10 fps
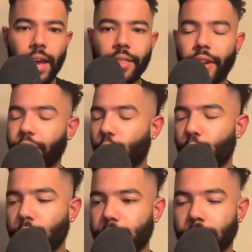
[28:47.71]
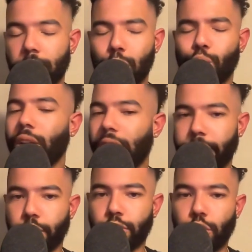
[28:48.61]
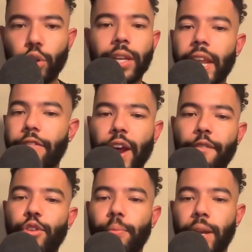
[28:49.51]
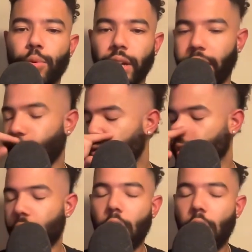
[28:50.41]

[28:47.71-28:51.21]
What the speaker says: And then, of course, relievers. You can never have too many relievers.